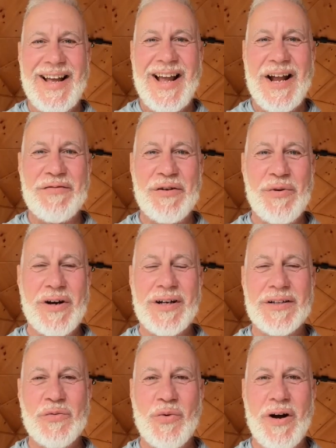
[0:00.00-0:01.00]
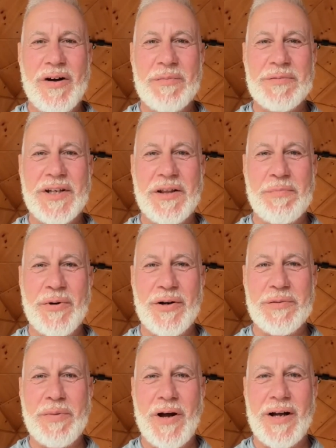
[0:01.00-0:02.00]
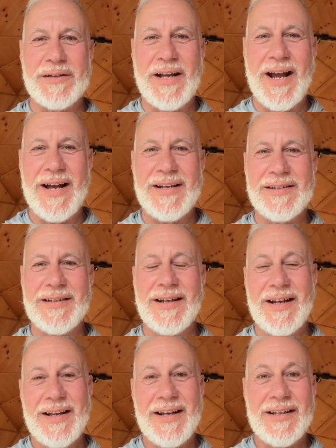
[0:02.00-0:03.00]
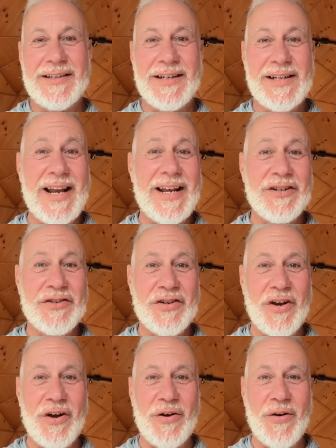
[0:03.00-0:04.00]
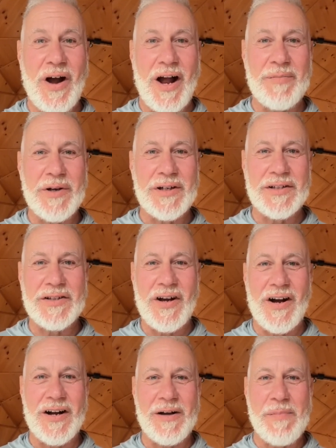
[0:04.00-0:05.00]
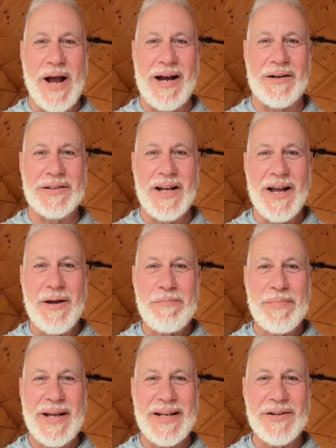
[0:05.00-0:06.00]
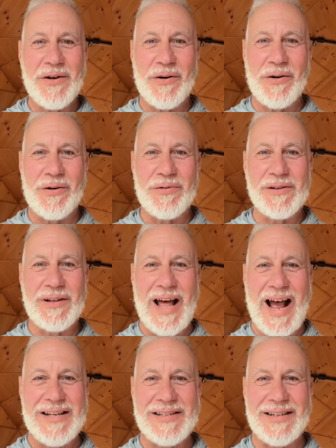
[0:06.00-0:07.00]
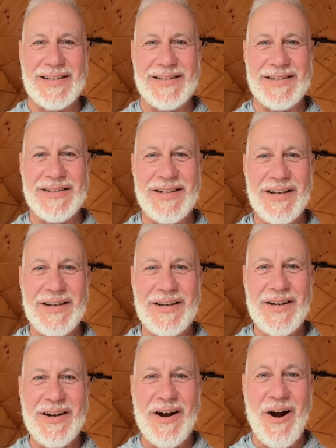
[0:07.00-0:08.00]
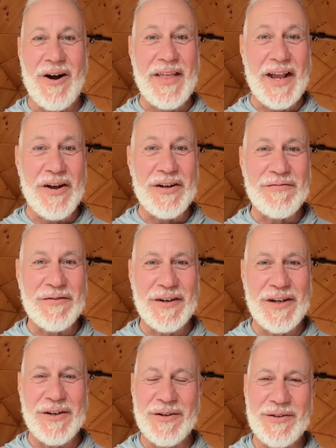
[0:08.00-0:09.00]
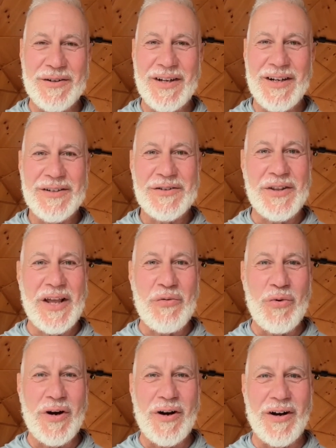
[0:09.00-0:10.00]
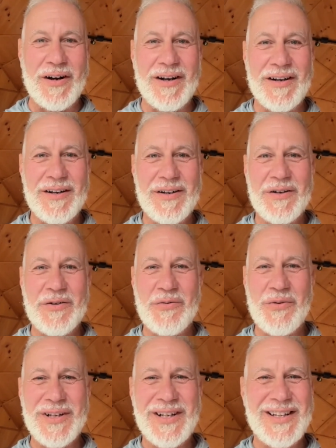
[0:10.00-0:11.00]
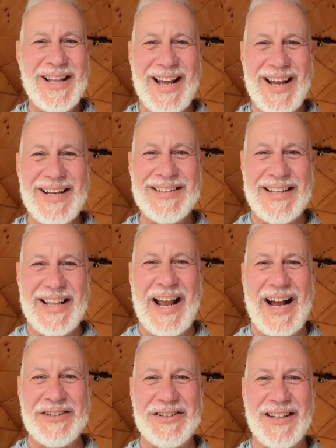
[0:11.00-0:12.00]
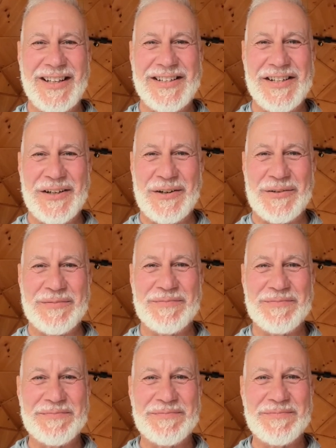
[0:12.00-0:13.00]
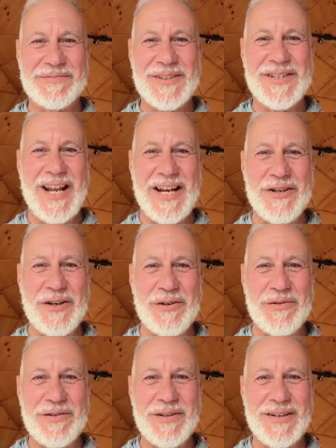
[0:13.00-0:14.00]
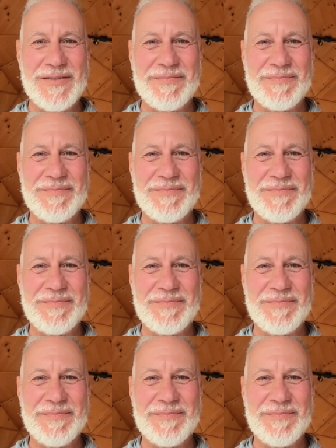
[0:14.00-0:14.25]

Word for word: Hey everyone, welcome to the Burn Podcast. In today's show, I'm going to talk about pinhole glasses. Are they good for you? Do they work? What in the heck do they actually do? Stay tuned.